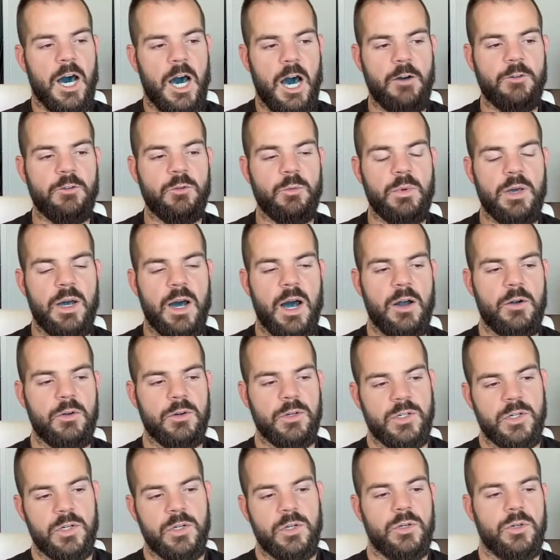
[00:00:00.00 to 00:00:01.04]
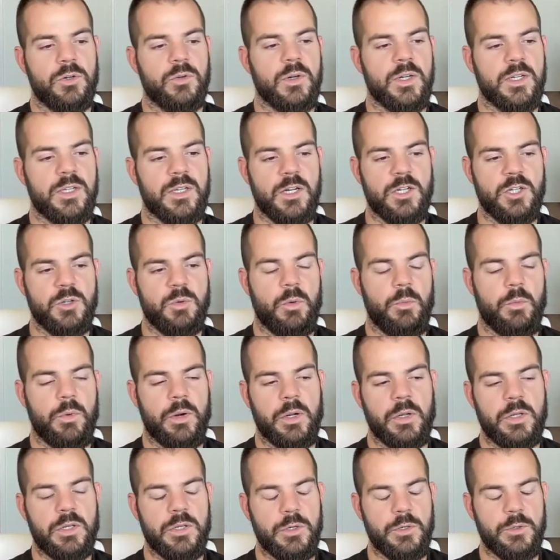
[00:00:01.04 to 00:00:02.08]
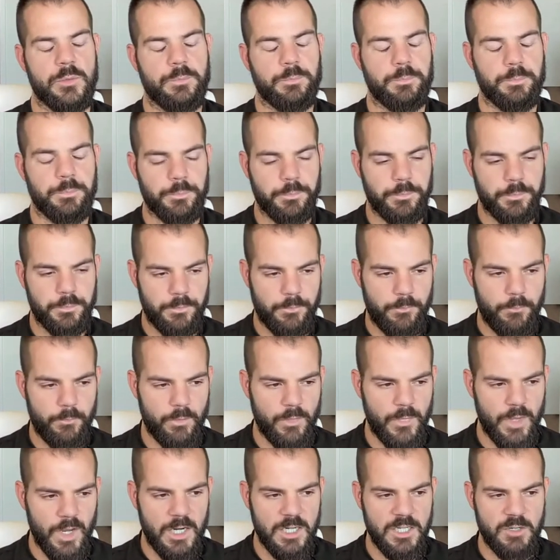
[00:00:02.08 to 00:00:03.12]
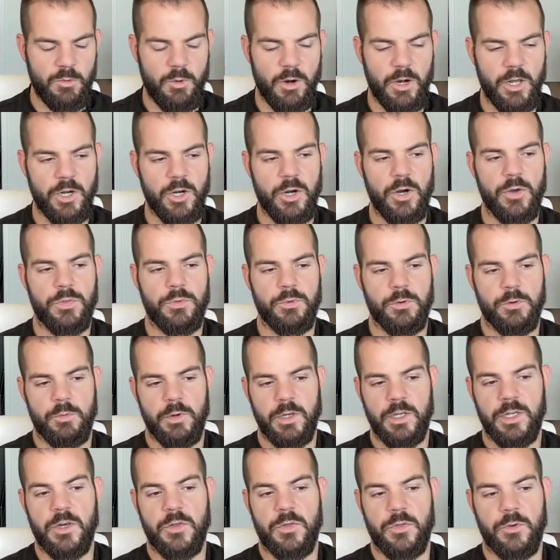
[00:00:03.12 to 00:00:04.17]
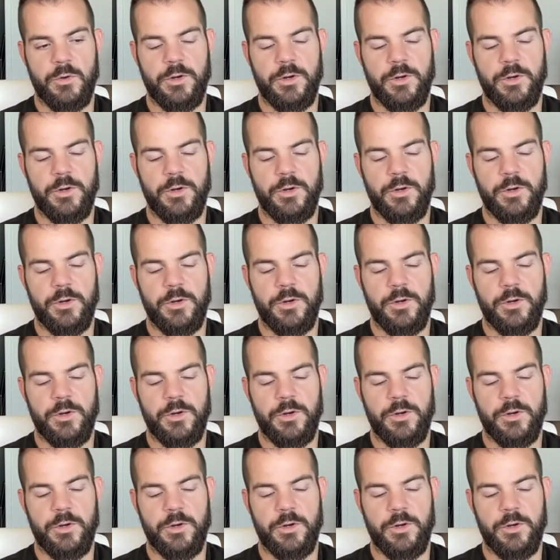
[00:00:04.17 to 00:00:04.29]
After we hire two, essentially what we want to do is you want to go through really a